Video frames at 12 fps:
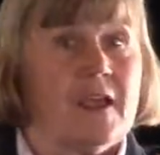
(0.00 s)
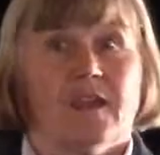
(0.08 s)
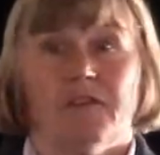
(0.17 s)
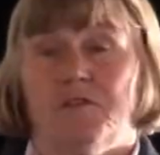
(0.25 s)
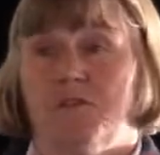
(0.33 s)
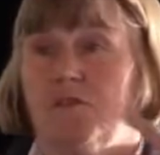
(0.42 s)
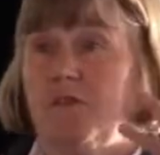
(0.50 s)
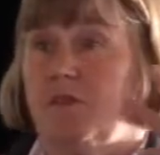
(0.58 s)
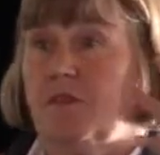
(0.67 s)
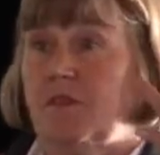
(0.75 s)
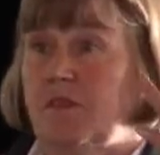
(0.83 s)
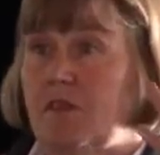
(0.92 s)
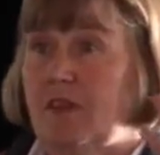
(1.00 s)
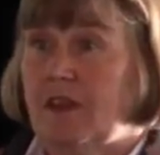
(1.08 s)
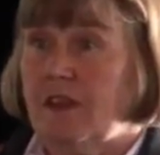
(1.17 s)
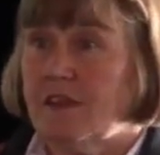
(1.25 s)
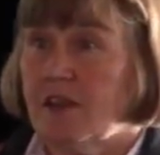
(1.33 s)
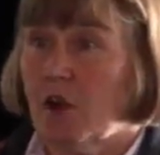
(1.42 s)
If
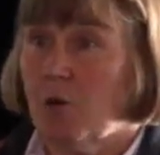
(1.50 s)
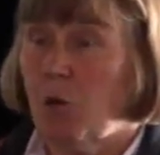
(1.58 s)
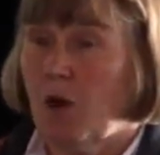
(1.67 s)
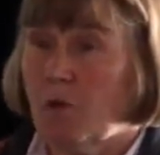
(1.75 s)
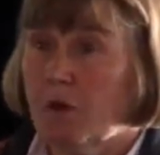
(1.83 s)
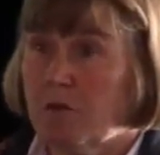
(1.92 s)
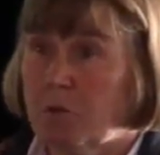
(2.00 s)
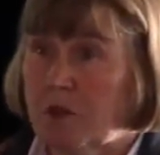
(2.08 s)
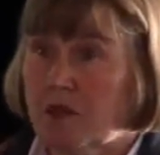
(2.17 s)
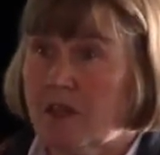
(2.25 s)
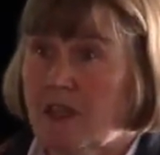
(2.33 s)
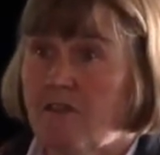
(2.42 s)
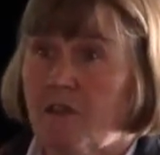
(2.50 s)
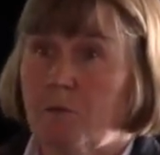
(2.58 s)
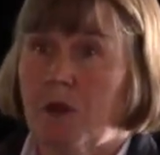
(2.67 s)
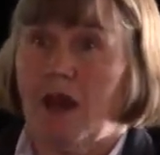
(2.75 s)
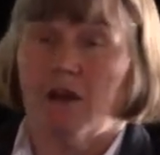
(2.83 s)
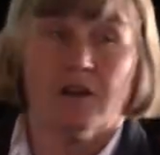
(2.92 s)
these are what we believe
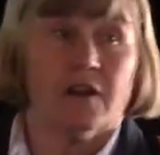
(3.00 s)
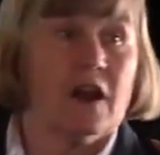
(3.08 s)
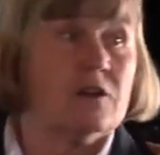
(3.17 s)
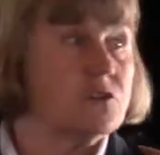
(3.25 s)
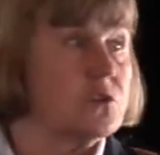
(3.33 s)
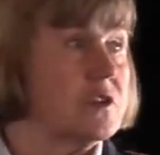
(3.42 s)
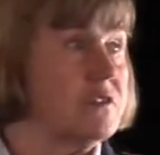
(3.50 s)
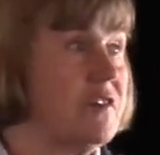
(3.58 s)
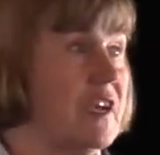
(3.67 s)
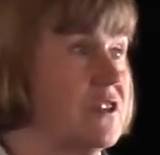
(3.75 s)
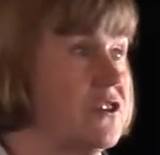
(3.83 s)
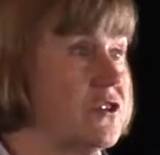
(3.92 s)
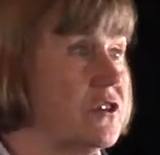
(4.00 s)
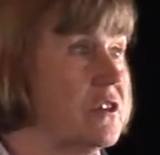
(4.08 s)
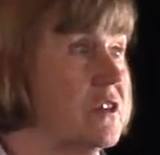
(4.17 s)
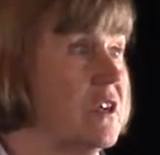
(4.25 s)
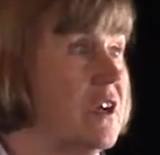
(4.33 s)
about outdoor adventure,